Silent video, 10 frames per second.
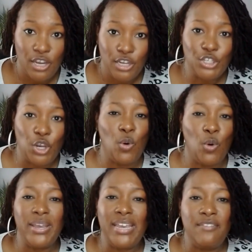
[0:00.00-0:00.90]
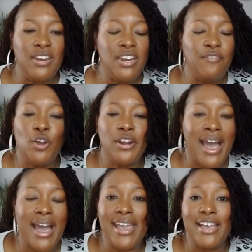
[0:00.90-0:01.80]
So even if you're
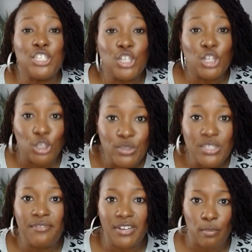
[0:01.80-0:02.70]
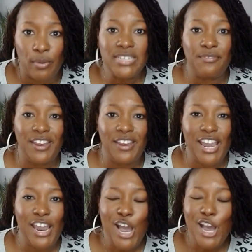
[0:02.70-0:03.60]
not exclusively
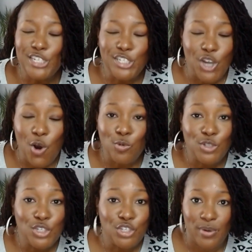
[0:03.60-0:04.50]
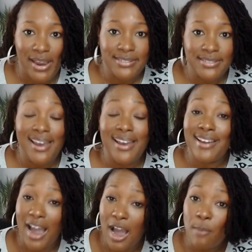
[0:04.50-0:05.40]
breastfeeding, don't stress.
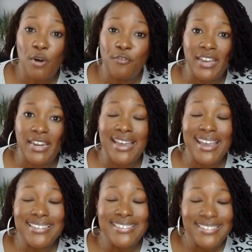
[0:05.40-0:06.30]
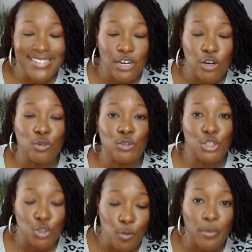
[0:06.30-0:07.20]
Combo feeding is still
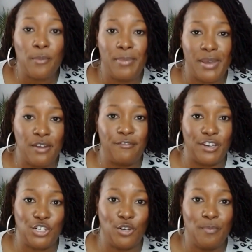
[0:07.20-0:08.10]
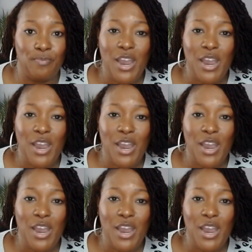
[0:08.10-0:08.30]
super beneficial.